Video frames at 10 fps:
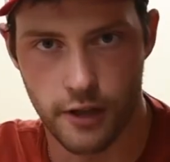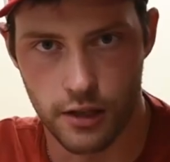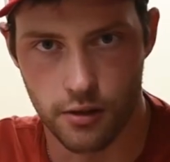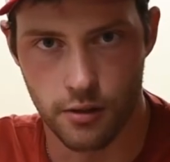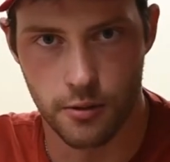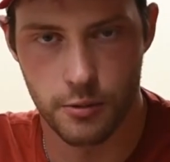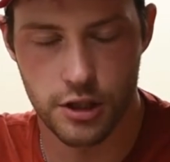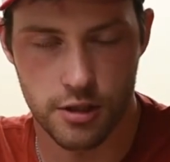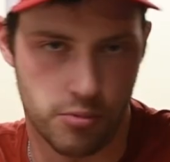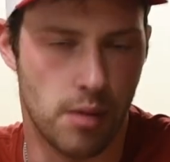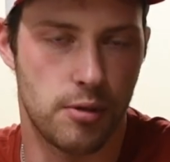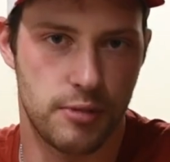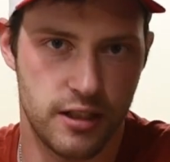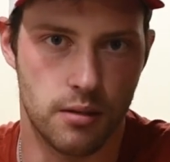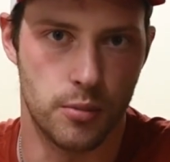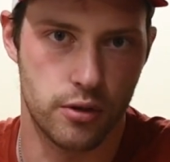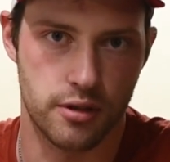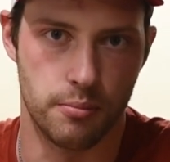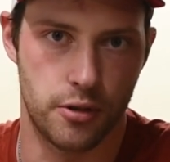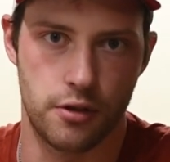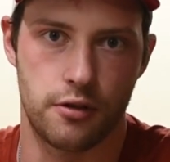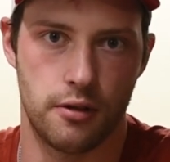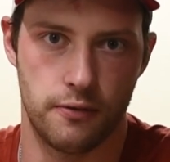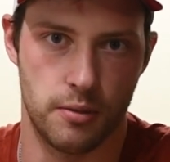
factor, which is probably the most important of